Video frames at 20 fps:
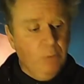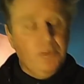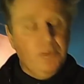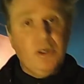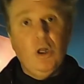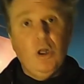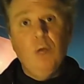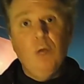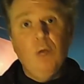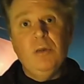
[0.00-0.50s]

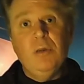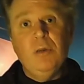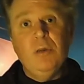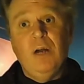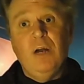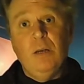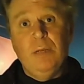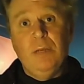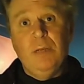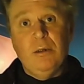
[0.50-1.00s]
Global
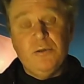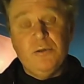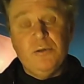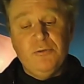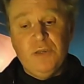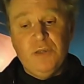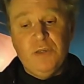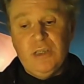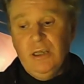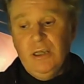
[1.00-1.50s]
Environmental
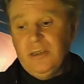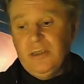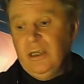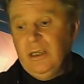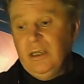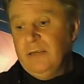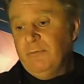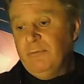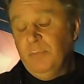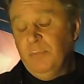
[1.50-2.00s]
Facility
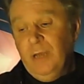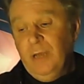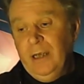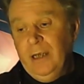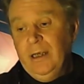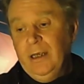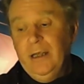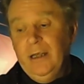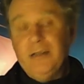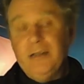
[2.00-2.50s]
from
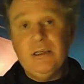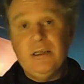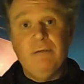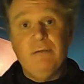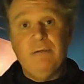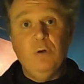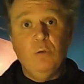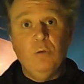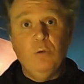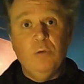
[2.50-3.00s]
1987
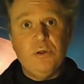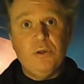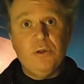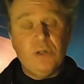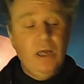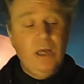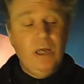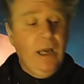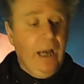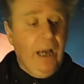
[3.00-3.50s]
onwards.
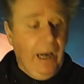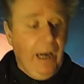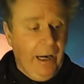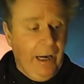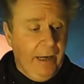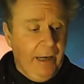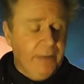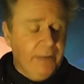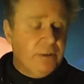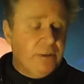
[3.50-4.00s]

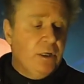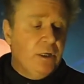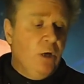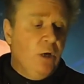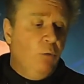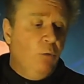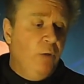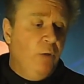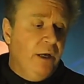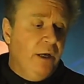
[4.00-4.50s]
And we
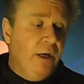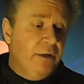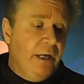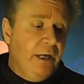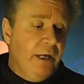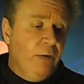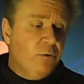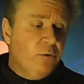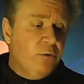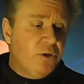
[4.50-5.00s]
are now
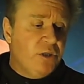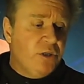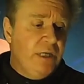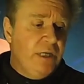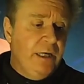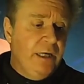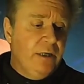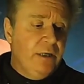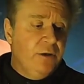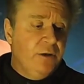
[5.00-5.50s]
seeing
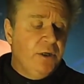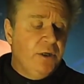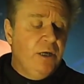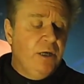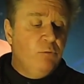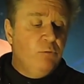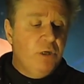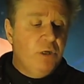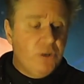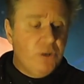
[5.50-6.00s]
the
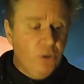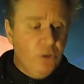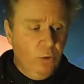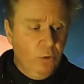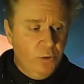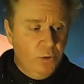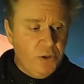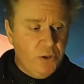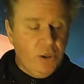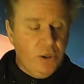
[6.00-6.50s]
results
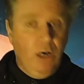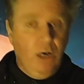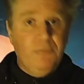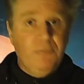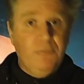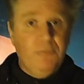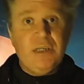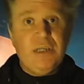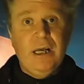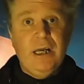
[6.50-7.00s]
of the
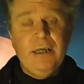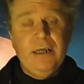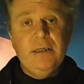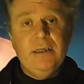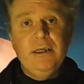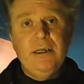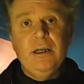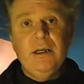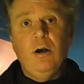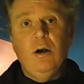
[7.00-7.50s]
tightening
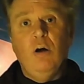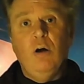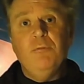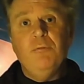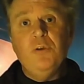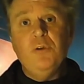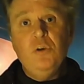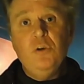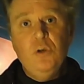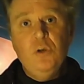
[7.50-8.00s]
of the
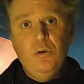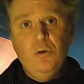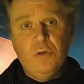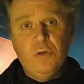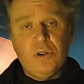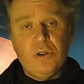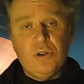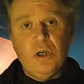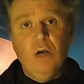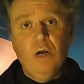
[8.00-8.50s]
noose
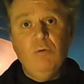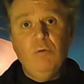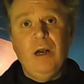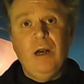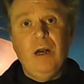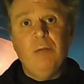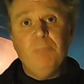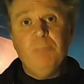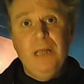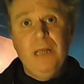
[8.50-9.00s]
around
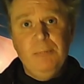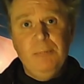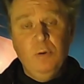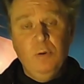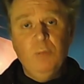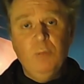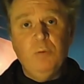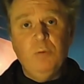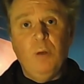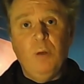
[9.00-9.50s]
people,
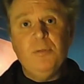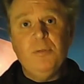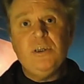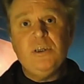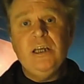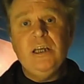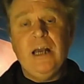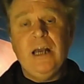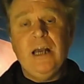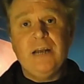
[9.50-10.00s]
property,
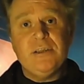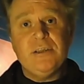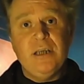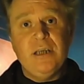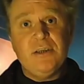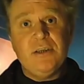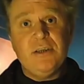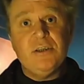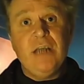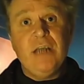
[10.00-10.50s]
assets, and
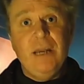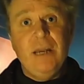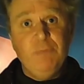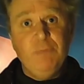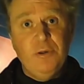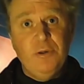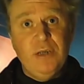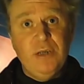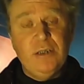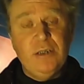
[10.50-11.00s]
everything
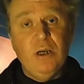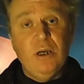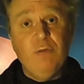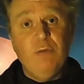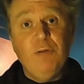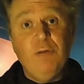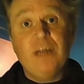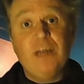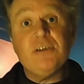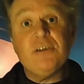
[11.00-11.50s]
that affects
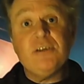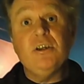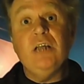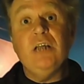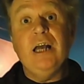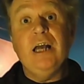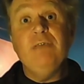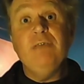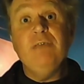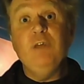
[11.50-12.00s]
the
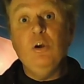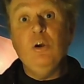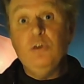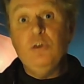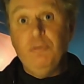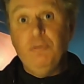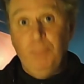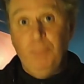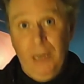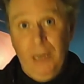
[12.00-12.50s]
livelihood of
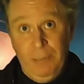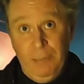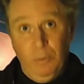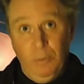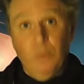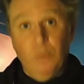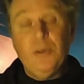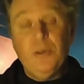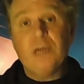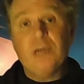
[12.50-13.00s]
people. That's
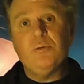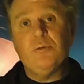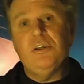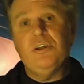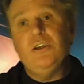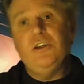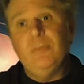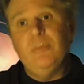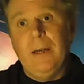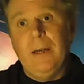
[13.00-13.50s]
what this is about.